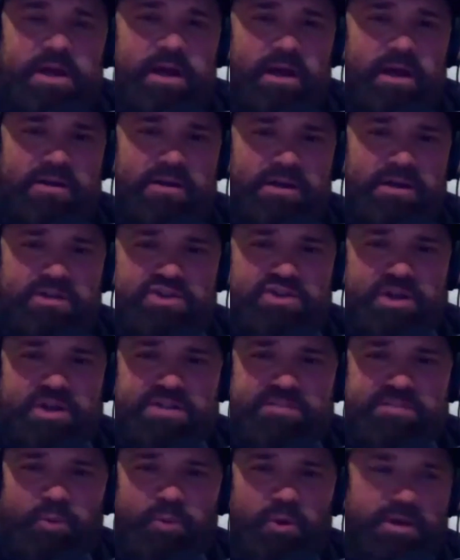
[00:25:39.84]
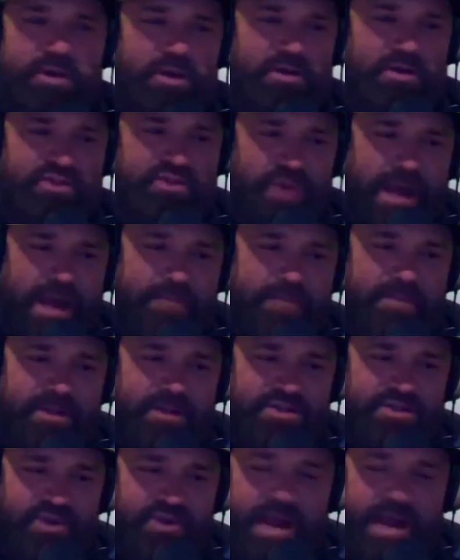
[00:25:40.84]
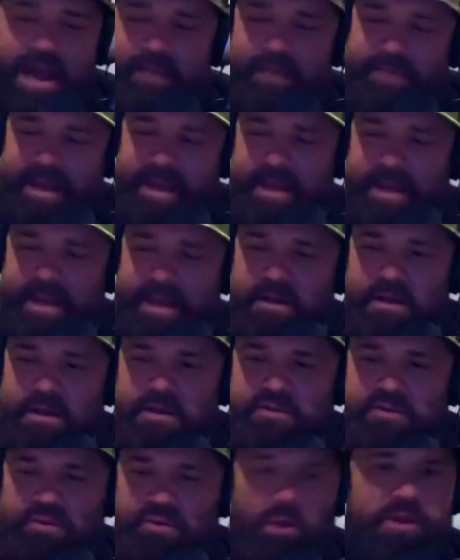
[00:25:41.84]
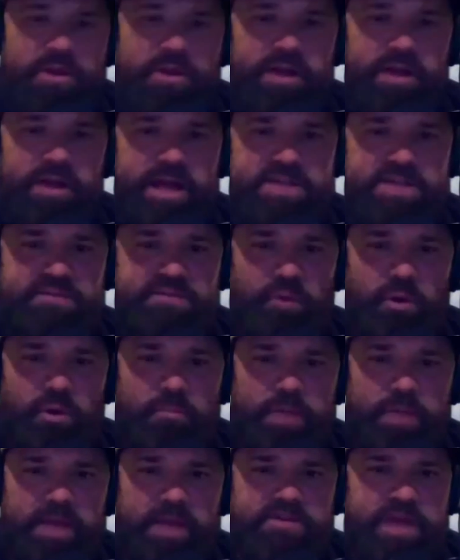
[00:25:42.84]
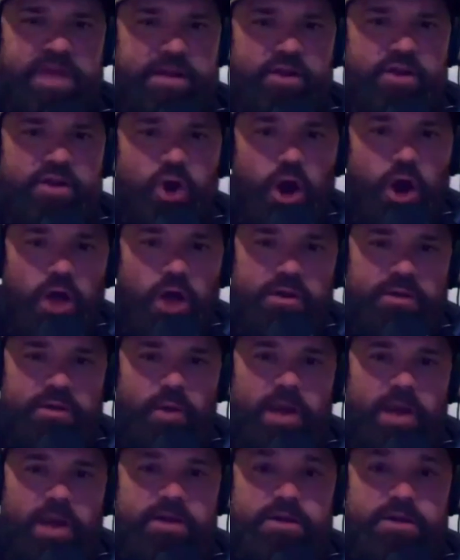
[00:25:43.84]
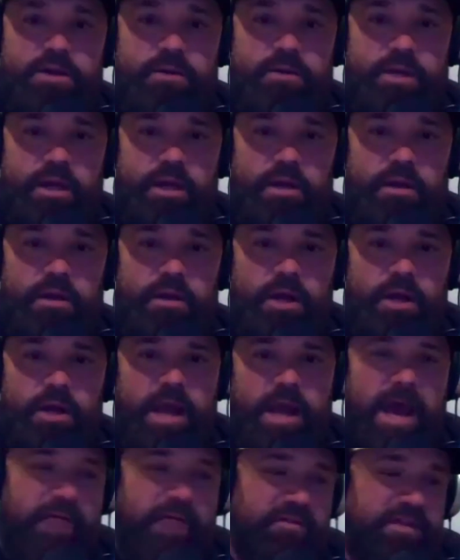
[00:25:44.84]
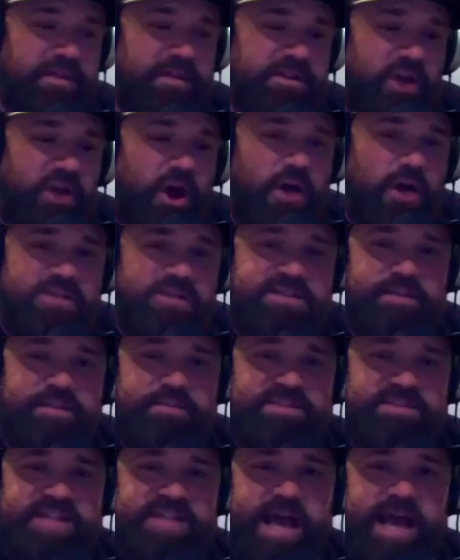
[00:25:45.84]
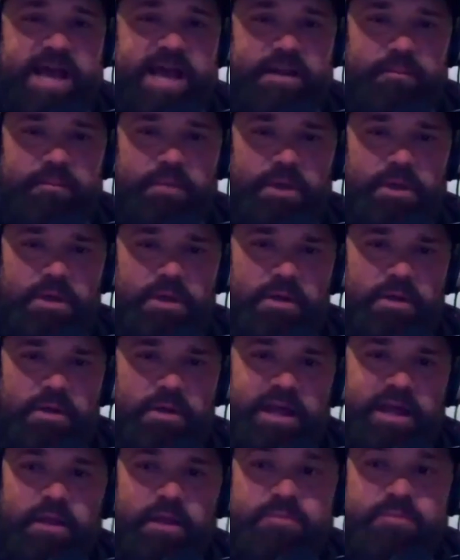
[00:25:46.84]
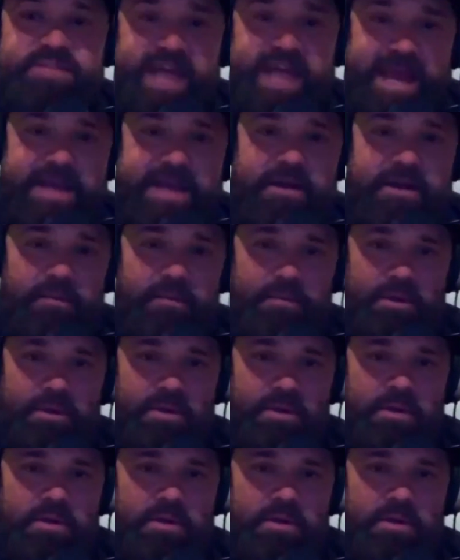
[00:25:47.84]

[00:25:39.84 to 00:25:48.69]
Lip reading: a trap and throwing clays for them and calling while you're doing it, having the dog sit beside them, tell them, take them,